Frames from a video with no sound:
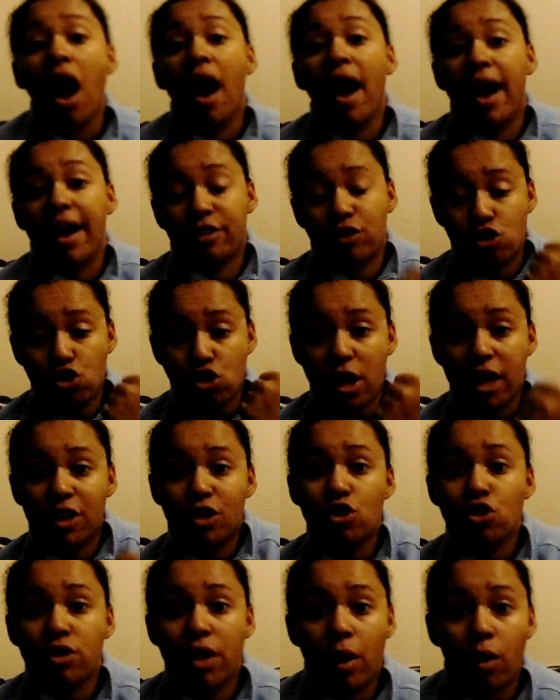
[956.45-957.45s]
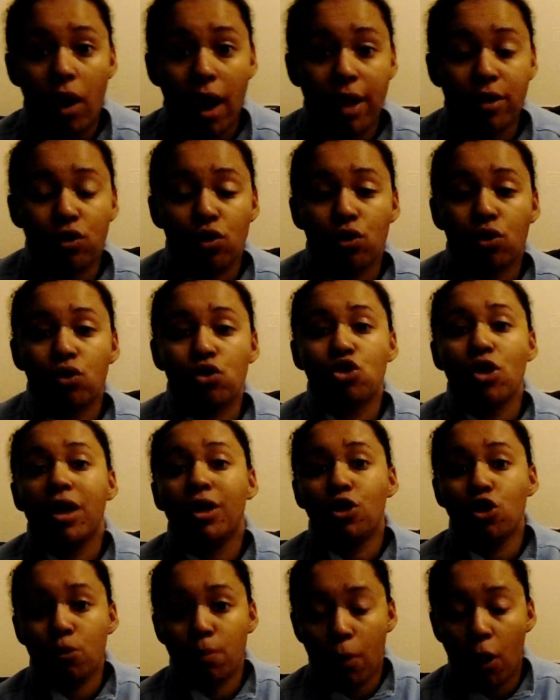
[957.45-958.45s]
I had to
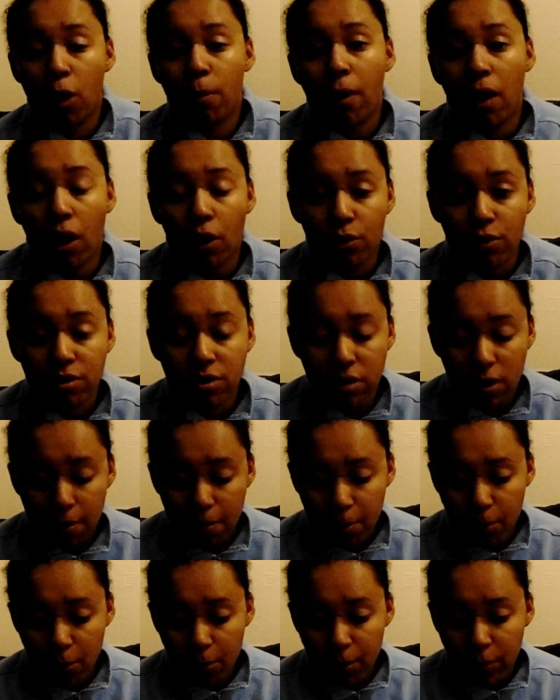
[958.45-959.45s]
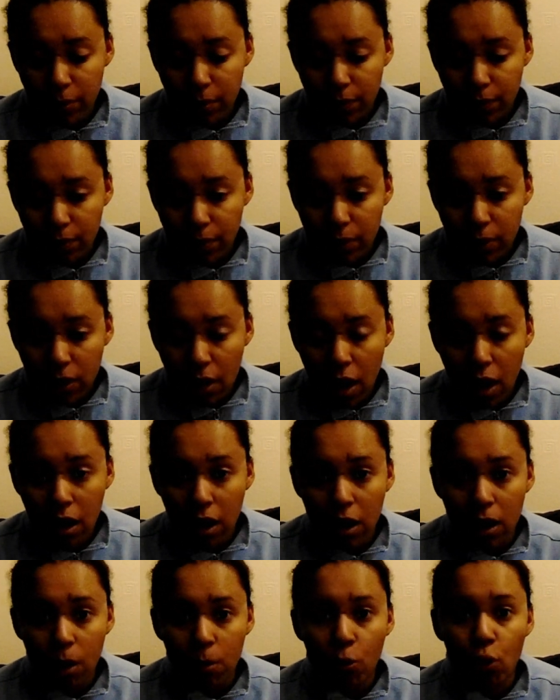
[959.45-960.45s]
change mobiles,
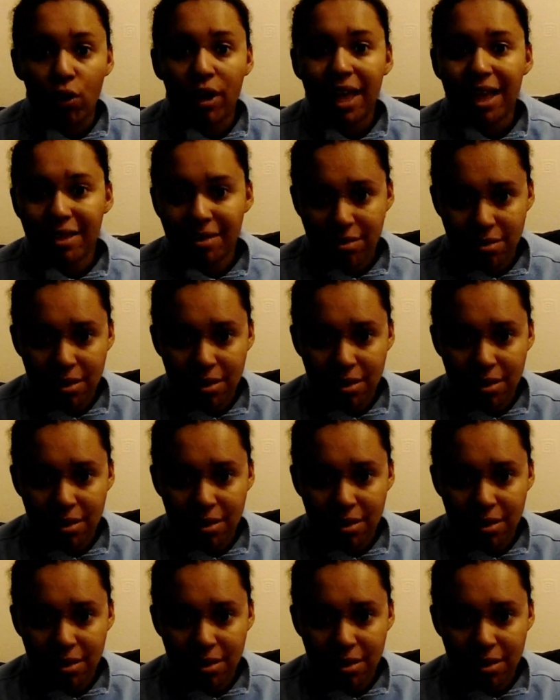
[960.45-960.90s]
or get a